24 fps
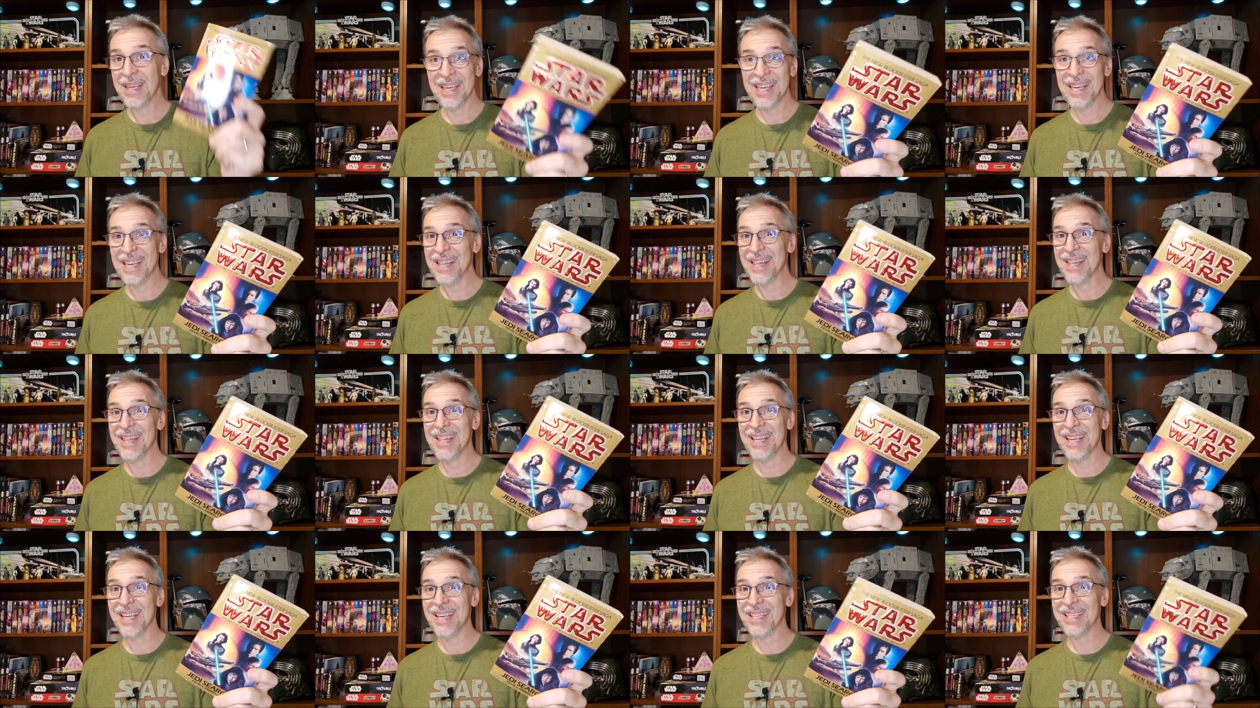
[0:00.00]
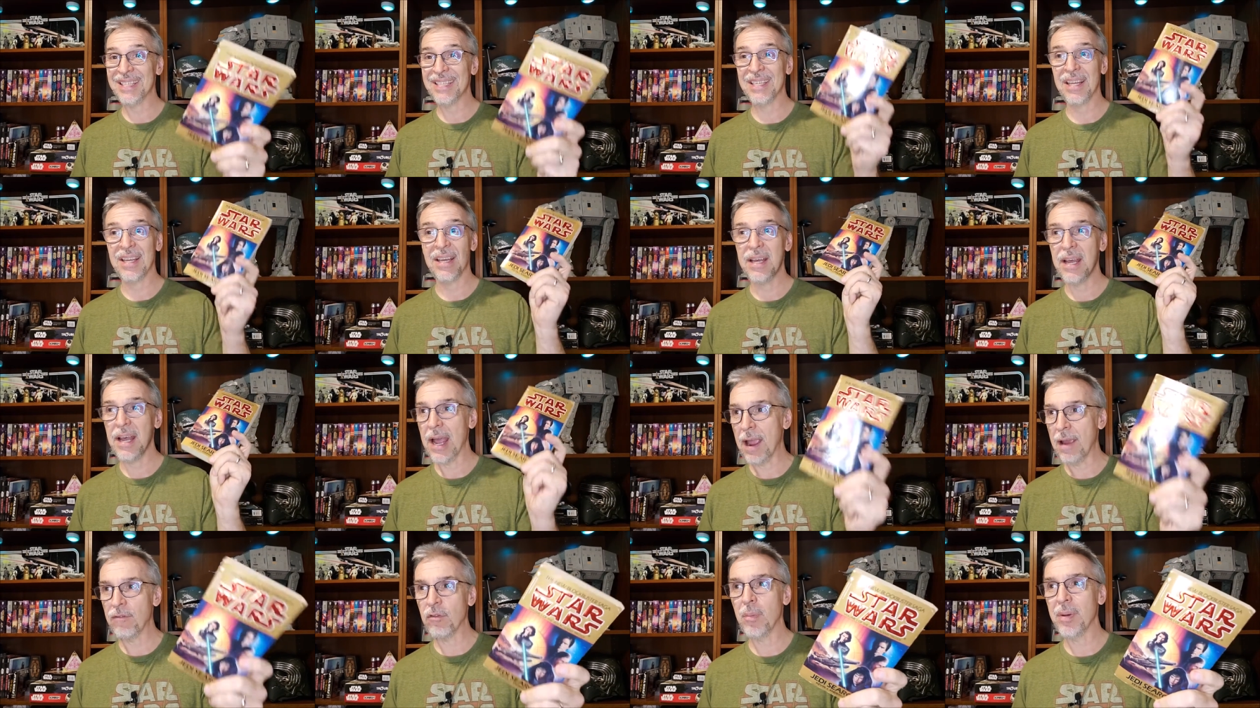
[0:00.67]
In this,
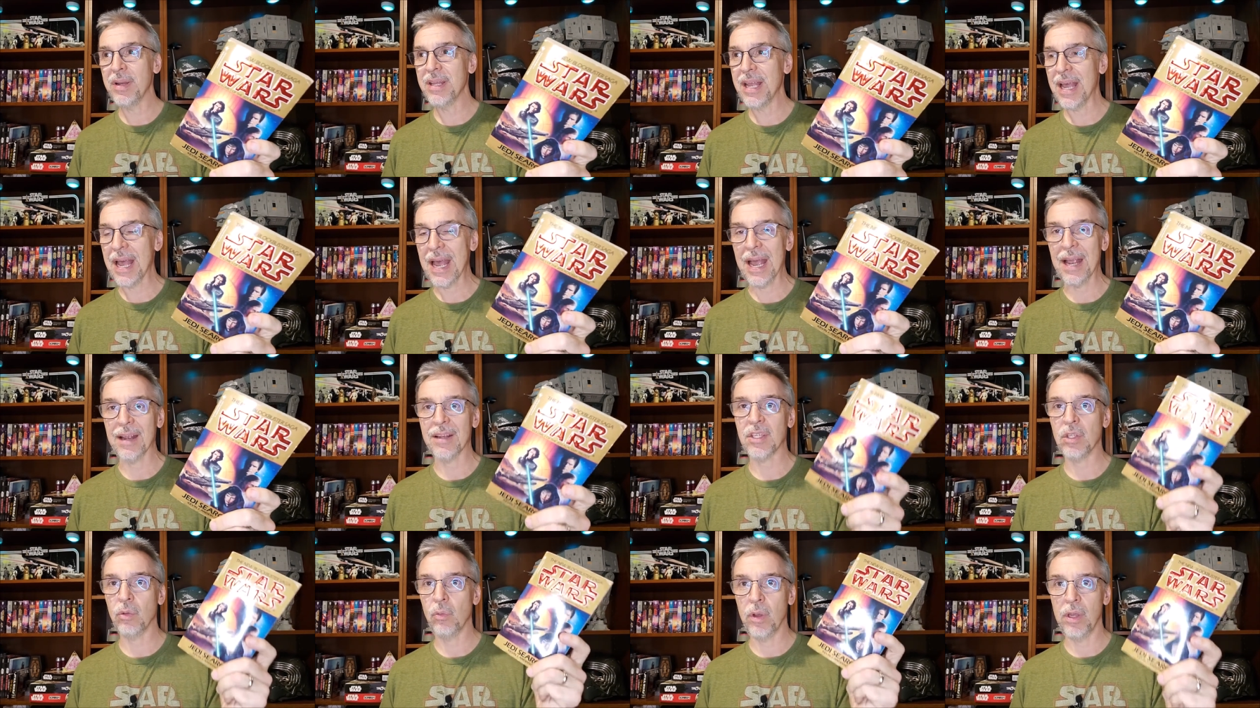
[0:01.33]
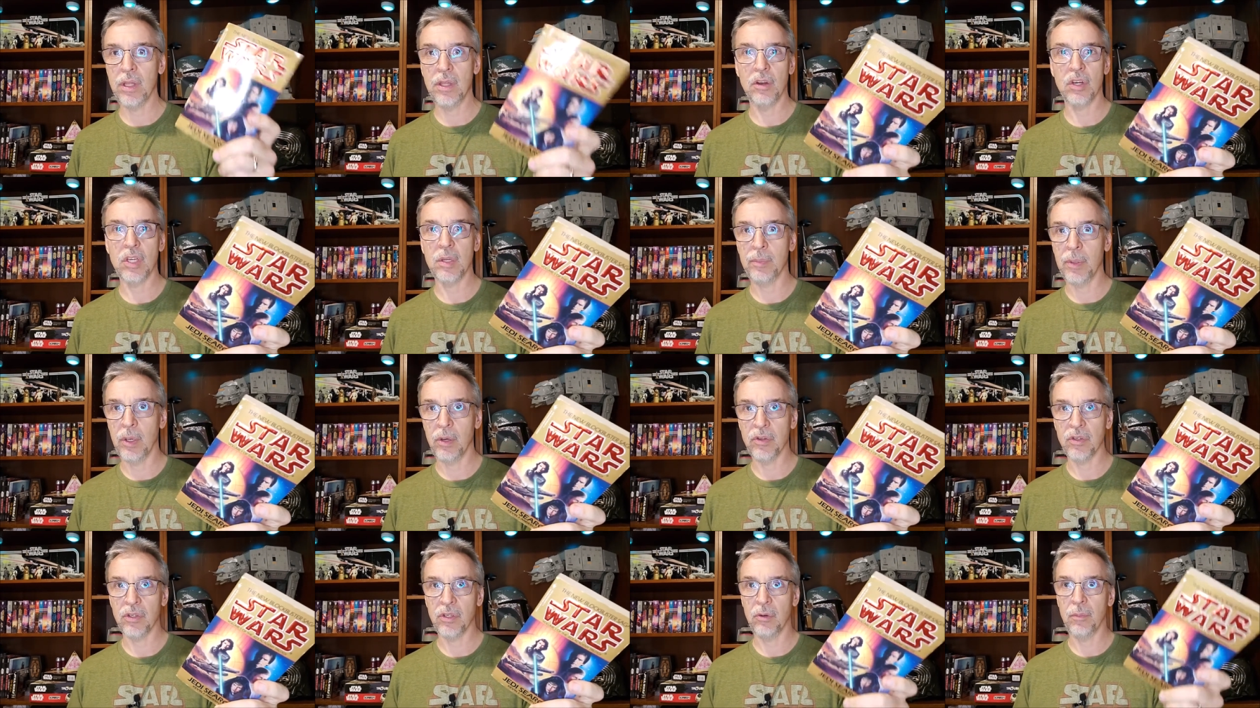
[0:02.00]
everybody acts the way they're
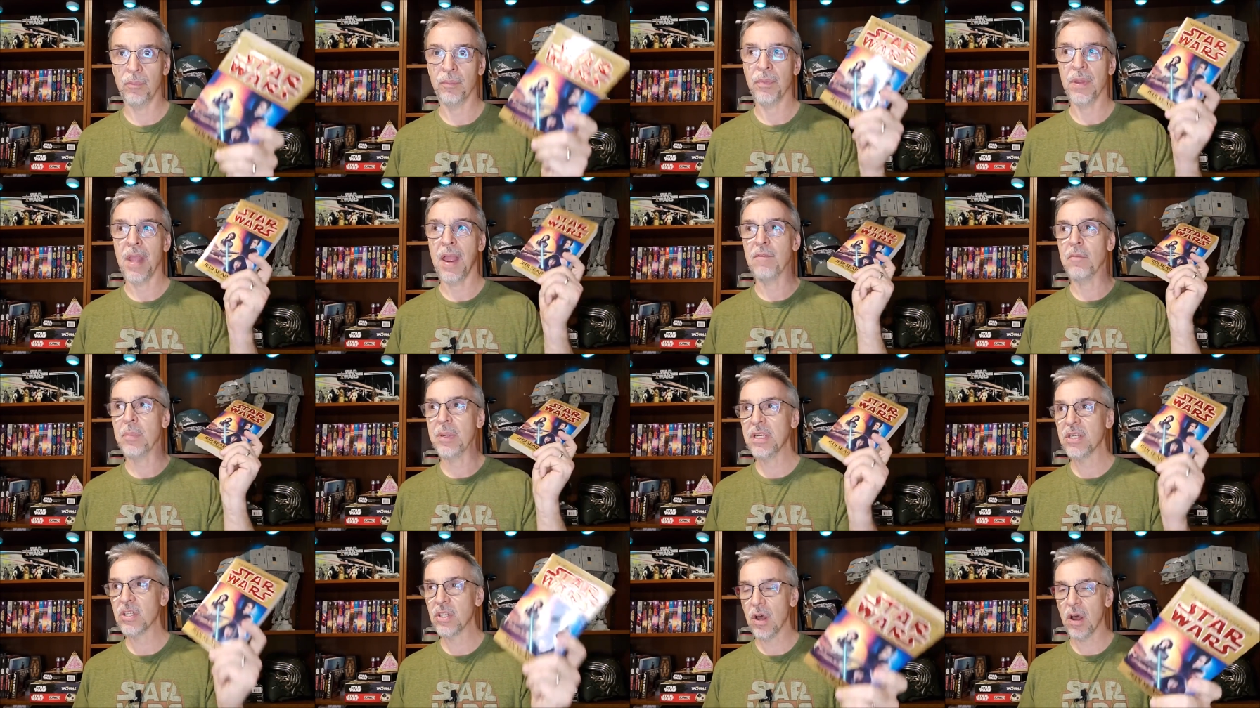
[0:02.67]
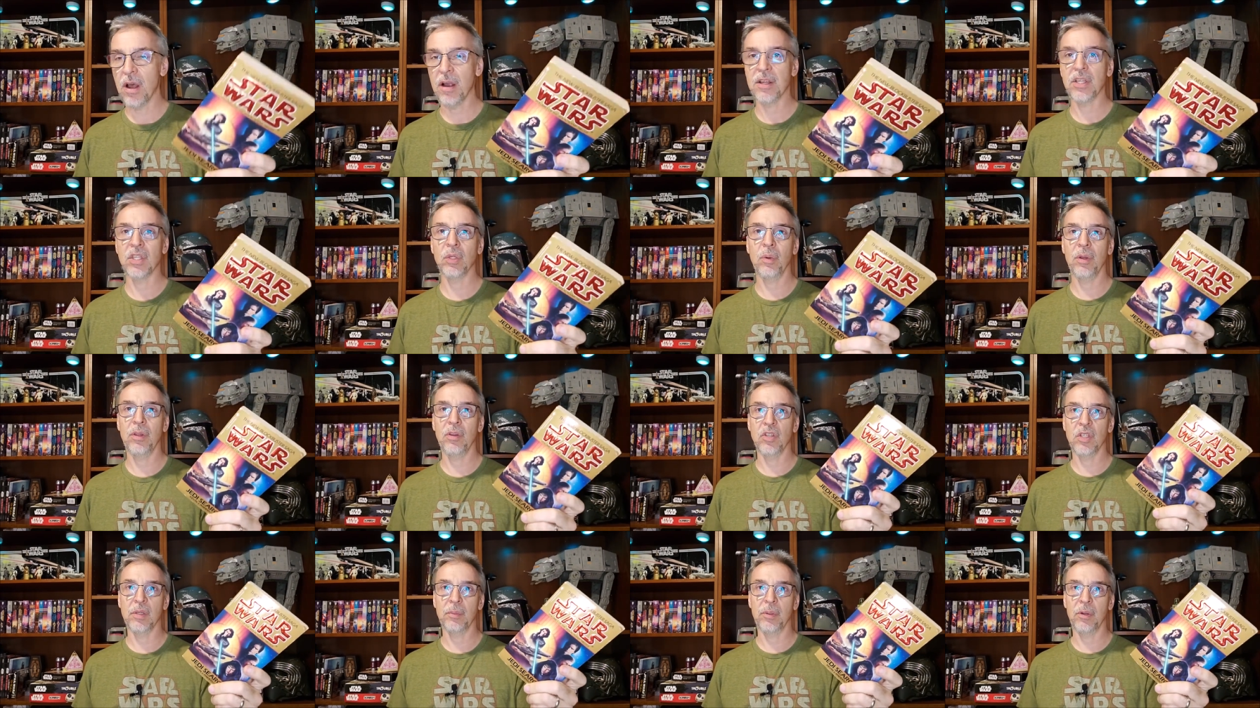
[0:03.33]
supposed to. Everybody talks the way
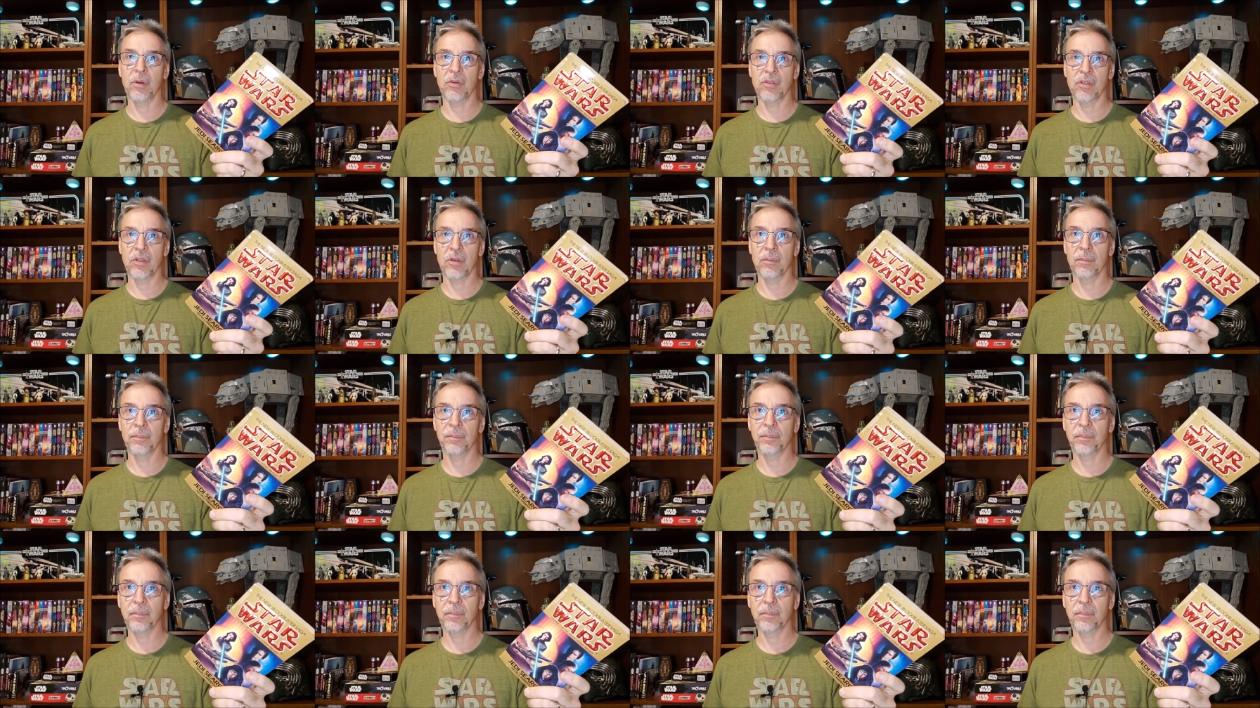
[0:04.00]
they're supposed to.